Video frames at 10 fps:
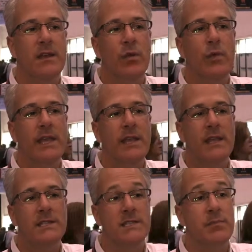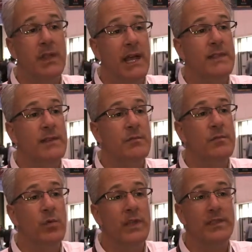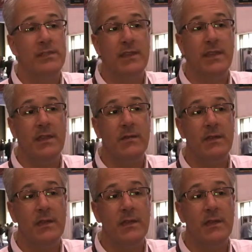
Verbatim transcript: we can supply them with the